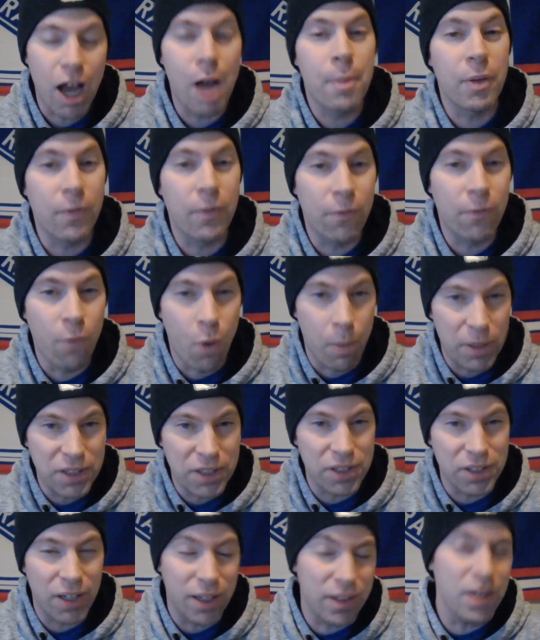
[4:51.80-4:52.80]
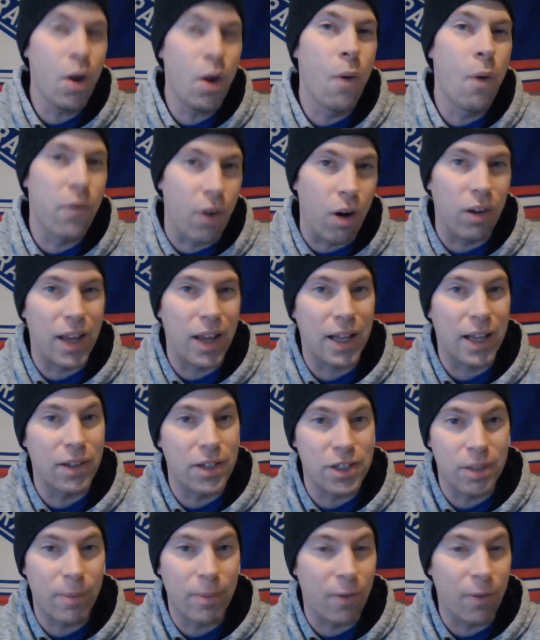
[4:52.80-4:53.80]
performance tonight, the overall
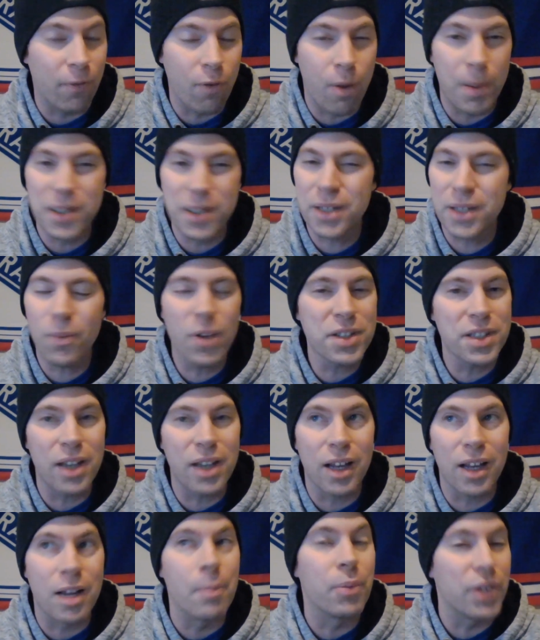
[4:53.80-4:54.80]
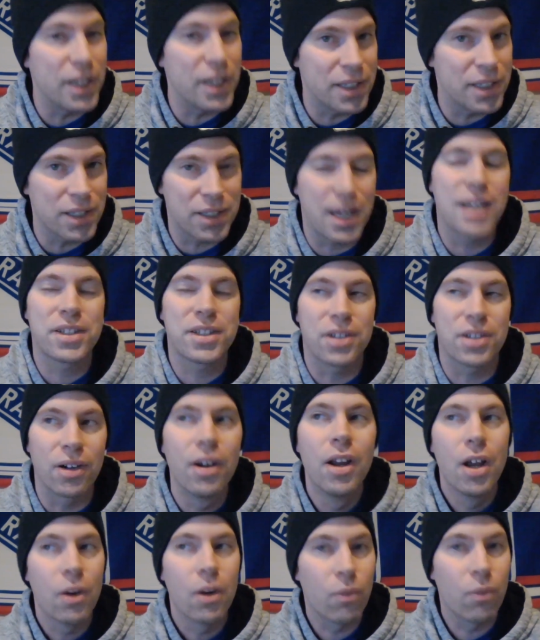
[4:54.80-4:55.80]
lackluster performance. It wasn't a complete disaster.
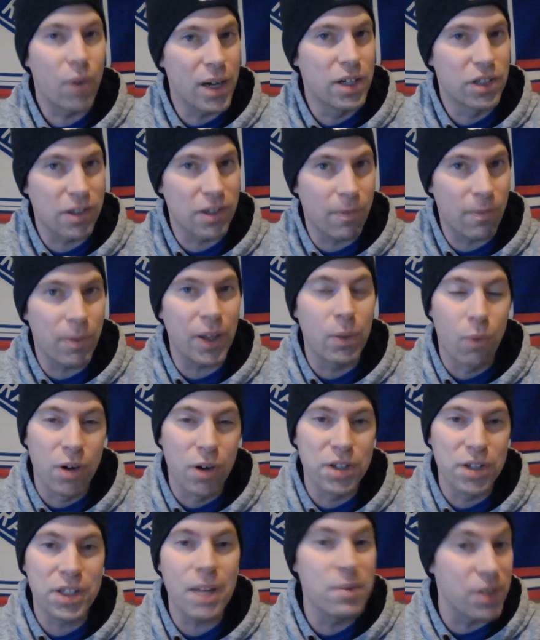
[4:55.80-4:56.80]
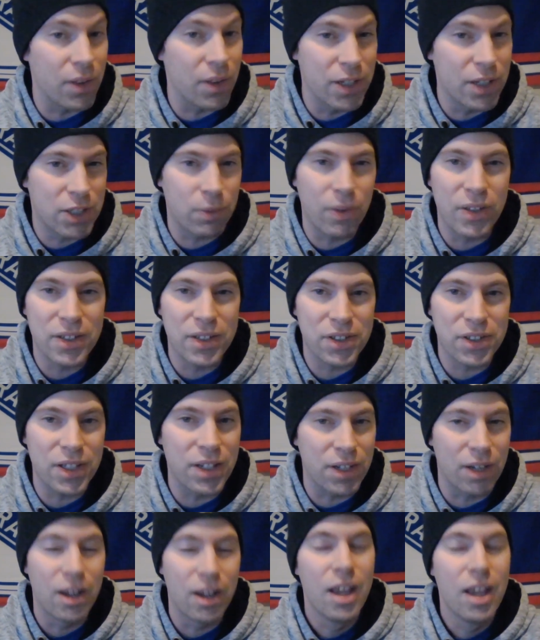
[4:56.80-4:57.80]
Rangers have played worse games than this one this
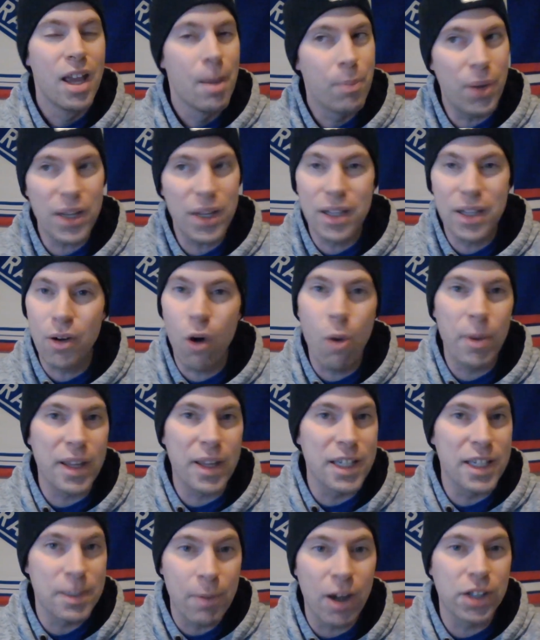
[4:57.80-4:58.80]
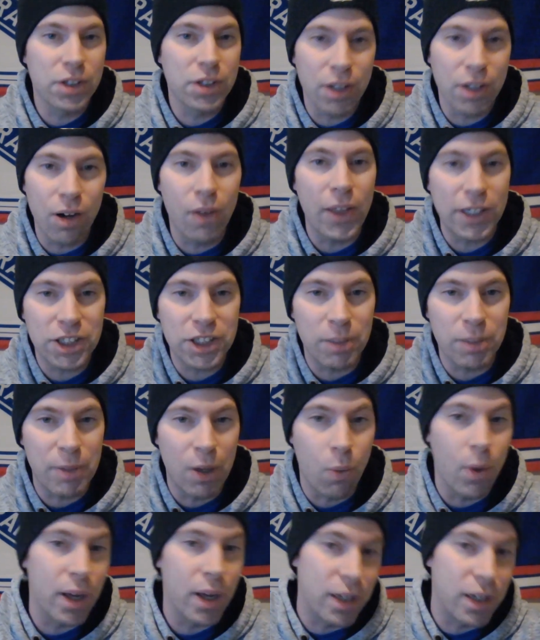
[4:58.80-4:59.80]
season, but, you know, home against Montreal, that should be
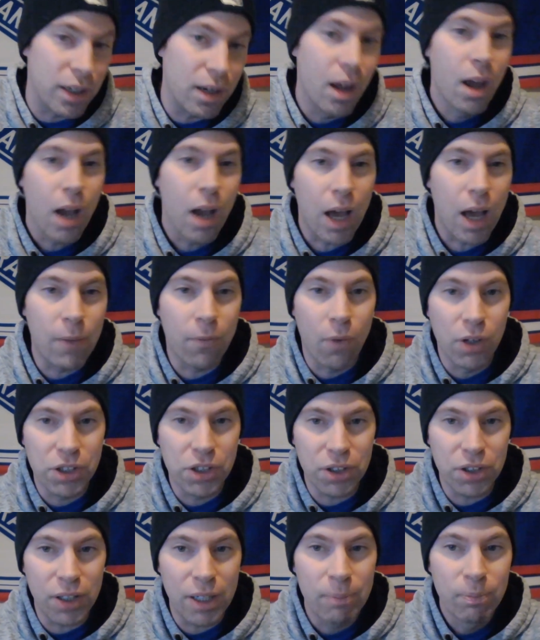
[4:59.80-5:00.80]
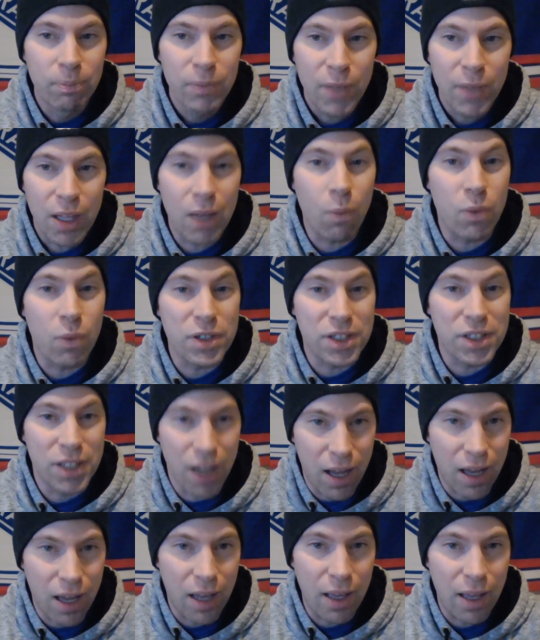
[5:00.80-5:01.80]
a win, and unfortunately, it was
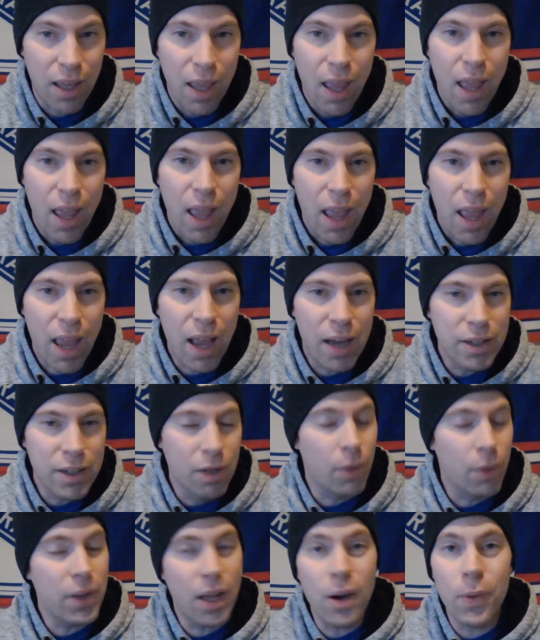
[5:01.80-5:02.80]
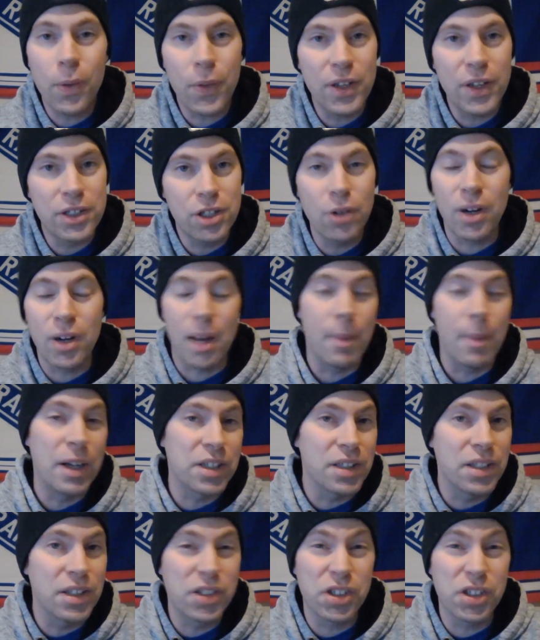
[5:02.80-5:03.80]
not. And, you know, the other thing, too, and I
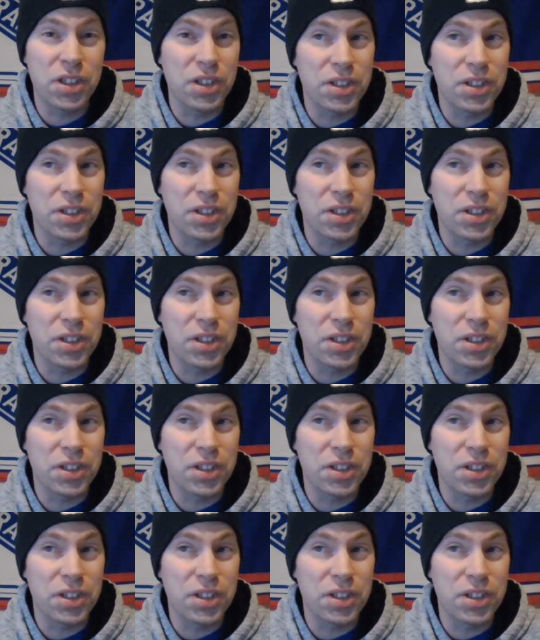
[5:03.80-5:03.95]
mentioned this just a